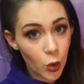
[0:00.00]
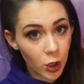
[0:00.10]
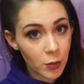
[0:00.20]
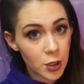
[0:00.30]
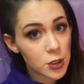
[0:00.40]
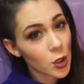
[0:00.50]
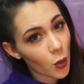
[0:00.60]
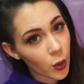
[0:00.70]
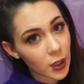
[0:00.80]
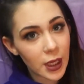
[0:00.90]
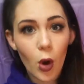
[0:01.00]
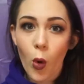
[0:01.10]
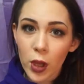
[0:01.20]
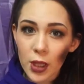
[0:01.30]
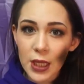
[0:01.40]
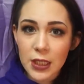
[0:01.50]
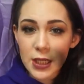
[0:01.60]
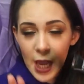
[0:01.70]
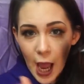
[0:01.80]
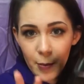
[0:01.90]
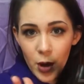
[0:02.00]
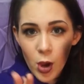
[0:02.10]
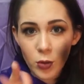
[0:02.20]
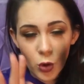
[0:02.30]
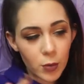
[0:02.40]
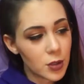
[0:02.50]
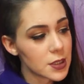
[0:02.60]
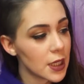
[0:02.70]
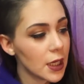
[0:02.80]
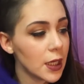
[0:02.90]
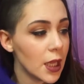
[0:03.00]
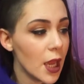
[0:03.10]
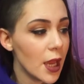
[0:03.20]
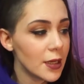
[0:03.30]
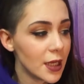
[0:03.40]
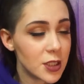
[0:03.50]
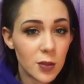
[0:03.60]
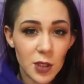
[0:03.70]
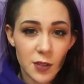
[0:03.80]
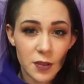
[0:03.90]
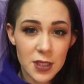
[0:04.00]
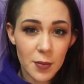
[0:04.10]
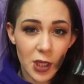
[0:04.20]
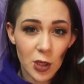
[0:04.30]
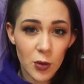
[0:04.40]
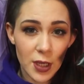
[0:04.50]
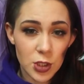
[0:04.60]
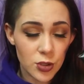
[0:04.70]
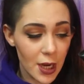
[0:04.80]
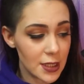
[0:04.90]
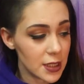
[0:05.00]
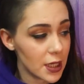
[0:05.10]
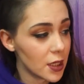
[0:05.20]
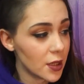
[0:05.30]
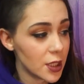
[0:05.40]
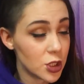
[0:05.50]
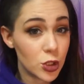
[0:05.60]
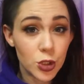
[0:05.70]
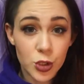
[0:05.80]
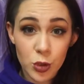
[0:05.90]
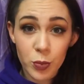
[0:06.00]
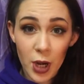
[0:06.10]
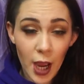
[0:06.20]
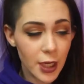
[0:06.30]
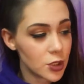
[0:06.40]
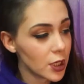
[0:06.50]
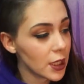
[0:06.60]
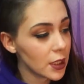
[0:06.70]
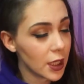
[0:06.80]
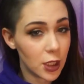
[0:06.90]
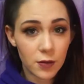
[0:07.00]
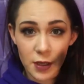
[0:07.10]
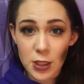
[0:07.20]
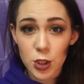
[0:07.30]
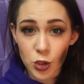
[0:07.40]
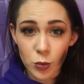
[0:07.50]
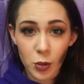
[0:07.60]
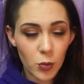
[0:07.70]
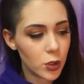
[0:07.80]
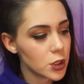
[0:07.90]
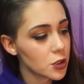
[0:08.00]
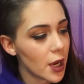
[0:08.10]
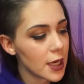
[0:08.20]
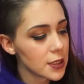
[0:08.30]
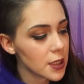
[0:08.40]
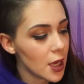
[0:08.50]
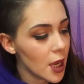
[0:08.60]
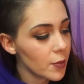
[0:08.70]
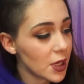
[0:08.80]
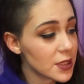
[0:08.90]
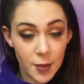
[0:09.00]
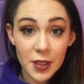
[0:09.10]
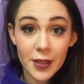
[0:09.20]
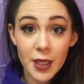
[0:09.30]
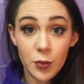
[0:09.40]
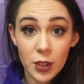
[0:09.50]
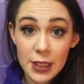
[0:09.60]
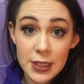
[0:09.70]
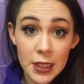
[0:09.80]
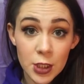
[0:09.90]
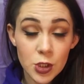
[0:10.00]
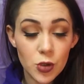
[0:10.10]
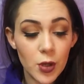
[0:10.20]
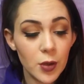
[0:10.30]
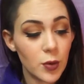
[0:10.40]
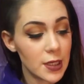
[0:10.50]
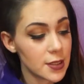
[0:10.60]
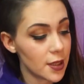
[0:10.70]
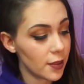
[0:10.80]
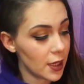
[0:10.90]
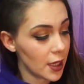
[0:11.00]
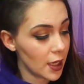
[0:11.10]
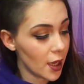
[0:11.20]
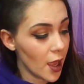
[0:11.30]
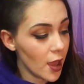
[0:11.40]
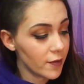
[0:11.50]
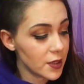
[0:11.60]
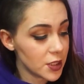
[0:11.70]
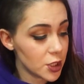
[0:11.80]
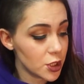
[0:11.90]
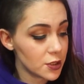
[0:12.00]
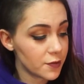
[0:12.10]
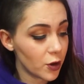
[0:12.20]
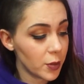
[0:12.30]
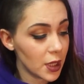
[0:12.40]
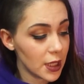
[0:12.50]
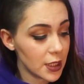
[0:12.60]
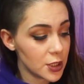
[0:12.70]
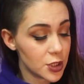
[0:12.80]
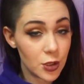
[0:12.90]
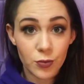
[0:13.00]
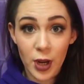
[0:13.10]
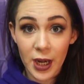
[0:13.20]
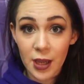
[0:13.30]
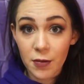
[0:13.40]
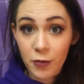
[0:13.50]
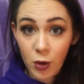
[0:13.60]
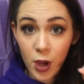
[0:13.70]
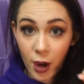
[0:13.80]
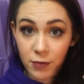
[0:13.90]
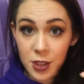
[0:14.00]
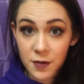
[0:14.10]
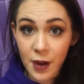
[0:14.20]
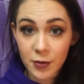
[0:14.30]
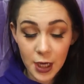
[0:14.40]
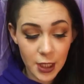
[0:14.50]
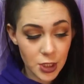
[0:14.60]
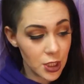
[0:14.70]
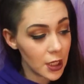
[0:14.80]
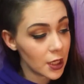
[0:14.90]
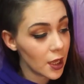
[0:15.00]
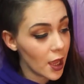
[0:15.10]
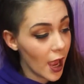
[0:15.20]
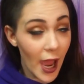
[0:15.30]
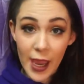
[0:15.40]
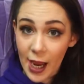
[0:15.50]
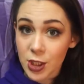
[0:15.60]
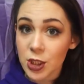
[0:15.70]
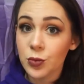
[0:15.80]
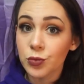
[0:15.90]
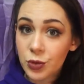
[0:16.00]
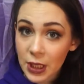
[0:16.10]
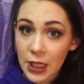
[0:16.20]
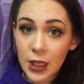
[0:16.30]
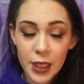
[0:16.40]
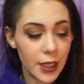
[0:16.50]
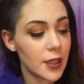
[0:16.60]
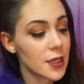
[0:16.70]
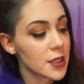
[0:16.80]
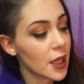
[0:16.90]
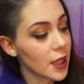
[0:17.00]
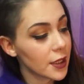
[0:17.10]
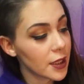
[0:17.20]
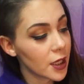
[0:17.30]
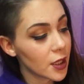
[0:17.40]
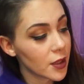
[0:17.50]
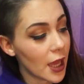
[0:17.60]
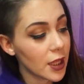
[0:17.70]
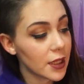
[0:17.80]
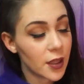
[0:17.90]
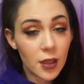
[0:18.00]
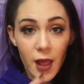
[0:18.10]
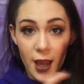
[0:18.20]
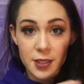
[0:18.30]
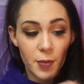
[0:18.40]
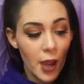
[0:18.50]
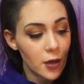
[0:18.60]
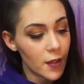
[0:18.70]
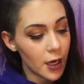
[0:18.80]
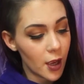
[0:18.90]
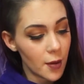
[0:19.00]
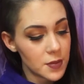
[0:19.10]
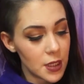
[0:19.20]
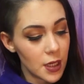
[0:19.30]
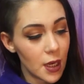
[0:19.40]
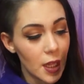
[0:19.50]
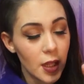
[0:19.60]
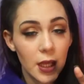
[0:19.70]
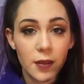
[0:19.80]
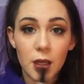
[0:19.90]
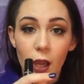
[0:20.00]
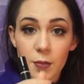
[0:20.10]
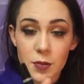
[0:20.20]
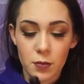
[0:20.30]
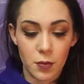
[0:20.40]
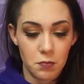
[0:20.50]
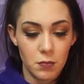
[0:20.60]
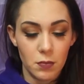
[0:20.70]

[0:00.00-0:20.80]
normal to like oily to combo normal skin, not so much for somebody who has dry skin unless you're super hydrated, like your face is super moisturized. Something that I really did enjoy was the Physicians Formula Instant Ready Full Coverage Foundation. I actually really like this. I like that I like the glass bottle that it comes in, and I like that it comes with